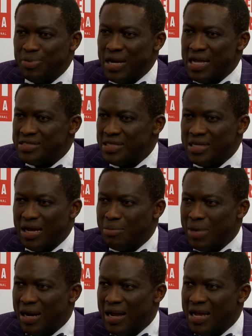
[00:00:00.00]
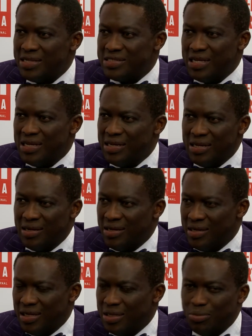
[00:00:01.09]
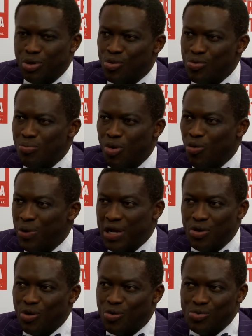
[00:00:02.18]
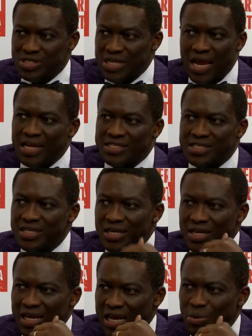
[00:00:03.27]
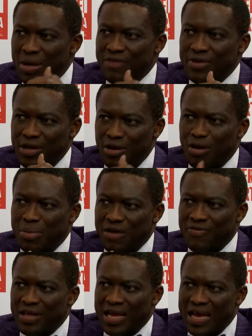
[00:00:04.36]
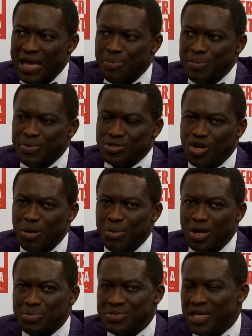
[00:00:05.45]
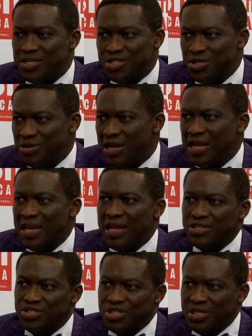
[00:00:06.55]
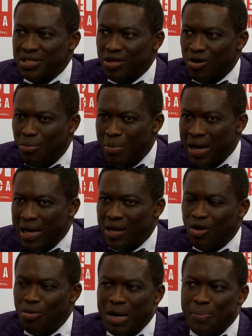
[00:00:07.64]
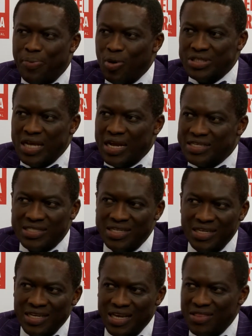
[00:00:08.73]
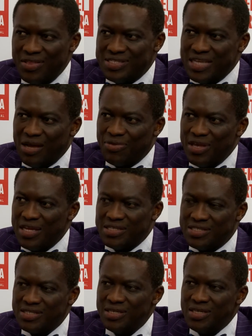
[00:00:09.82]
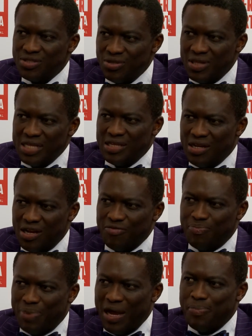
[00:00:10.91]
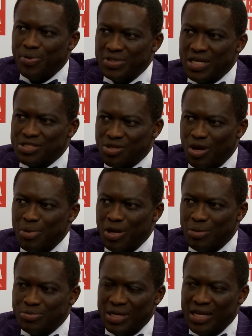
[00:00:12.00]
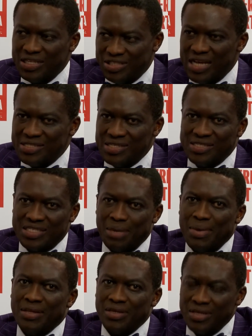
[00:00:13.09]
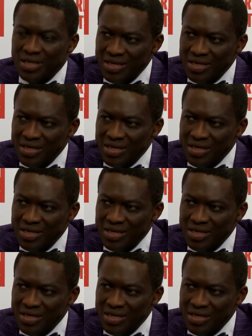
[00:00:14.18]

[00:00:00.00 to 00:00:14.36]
brass in Agbara, in um, Mowe in Ogun State. Mm. And we have a number of other IPPs coming up, Centurion Energy, OMA, OMA project in the southeast. So there's a lot of power projects coming up to energize the system and the